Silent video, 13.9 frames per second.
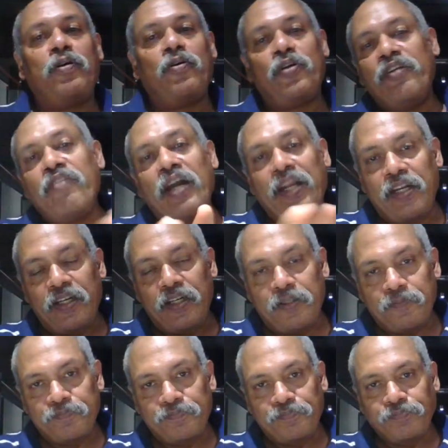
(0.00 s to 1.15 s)
or divided.
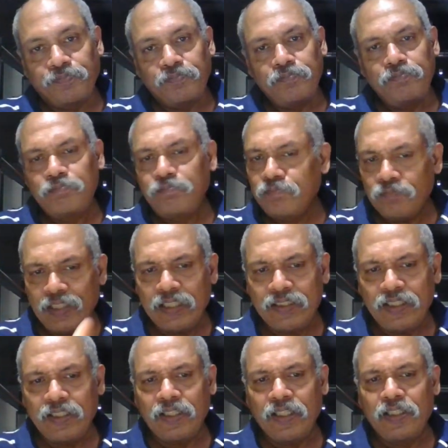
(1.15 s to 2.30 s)
That's
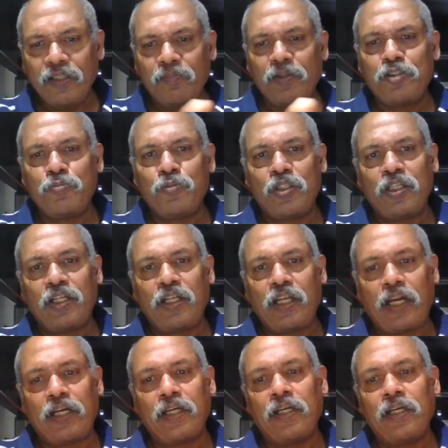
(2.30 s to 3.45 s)
it, nothing much more than
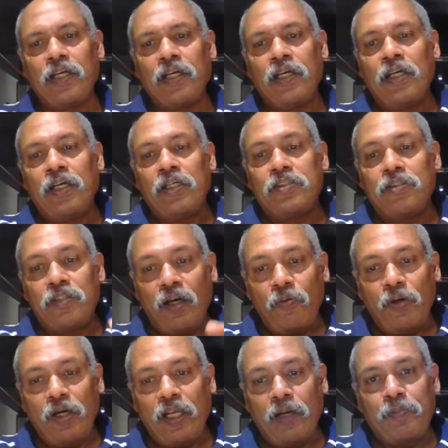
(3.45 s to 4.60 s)
that. So now
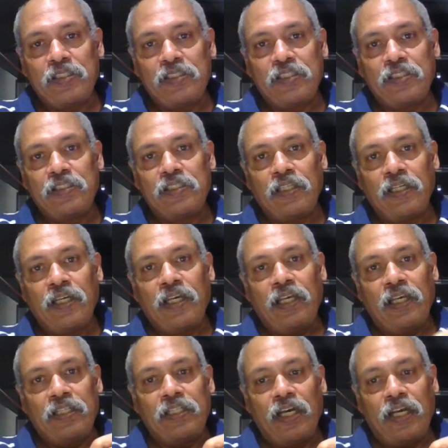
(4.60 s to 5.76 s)
what happens is
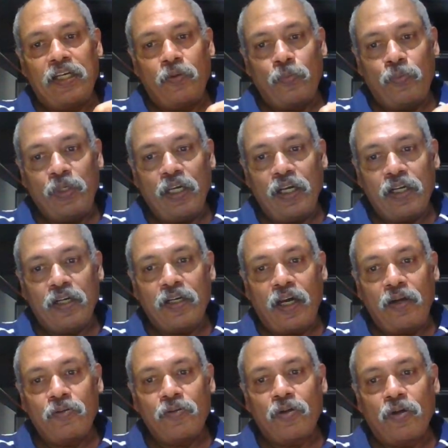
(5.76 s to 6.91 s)
that we are
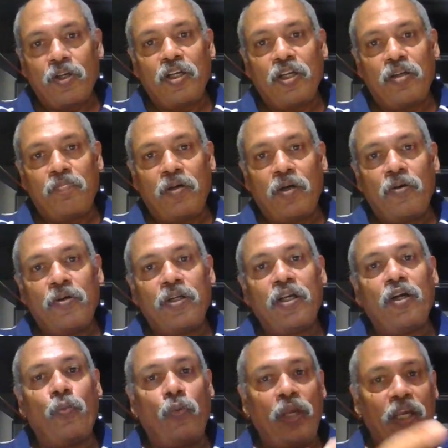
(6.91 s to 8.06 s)
now talking about
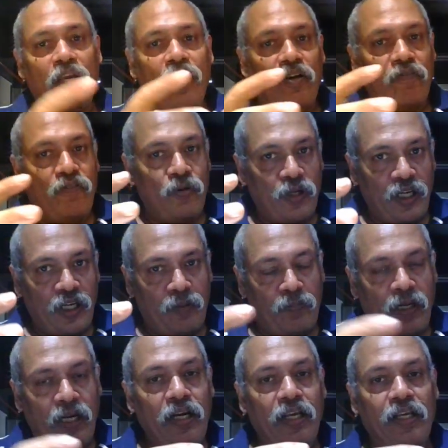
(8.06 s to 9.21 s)
a way of looking at
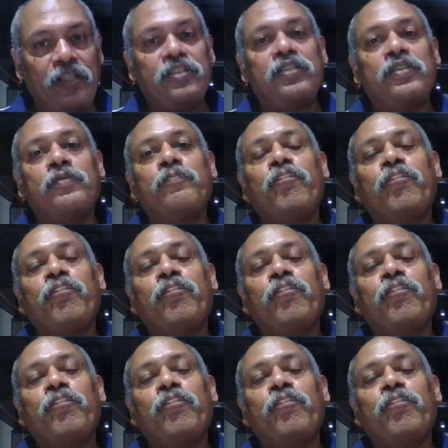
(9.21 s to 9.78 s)
buildings